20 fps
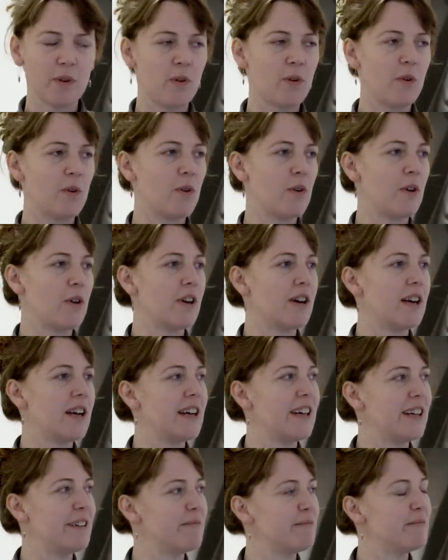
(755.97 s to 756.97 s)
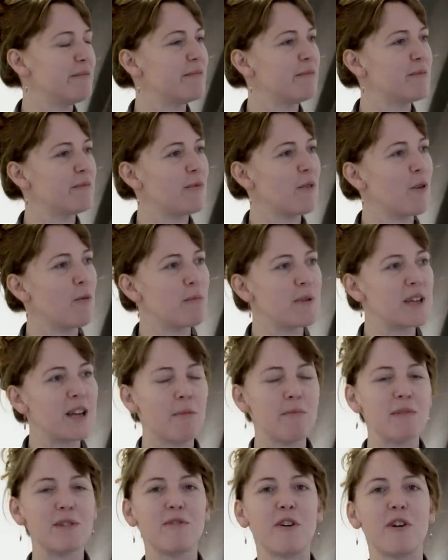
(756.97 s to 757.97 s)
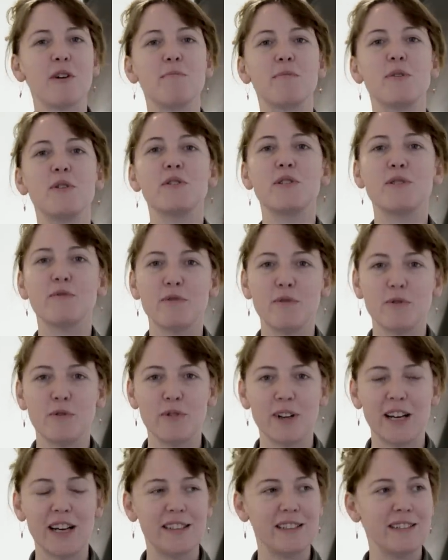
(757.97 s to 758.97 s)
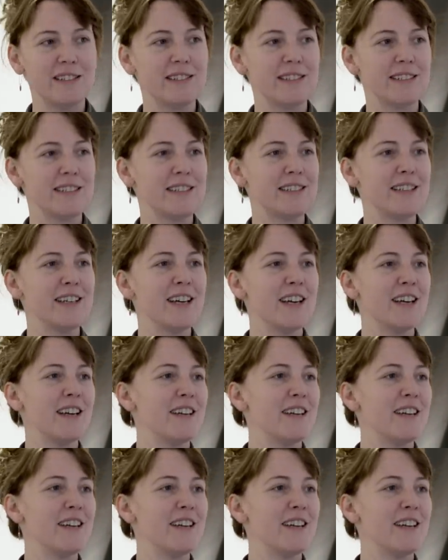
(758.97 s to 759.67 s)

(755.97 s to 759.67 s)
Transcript: or becoming very beautiful, and the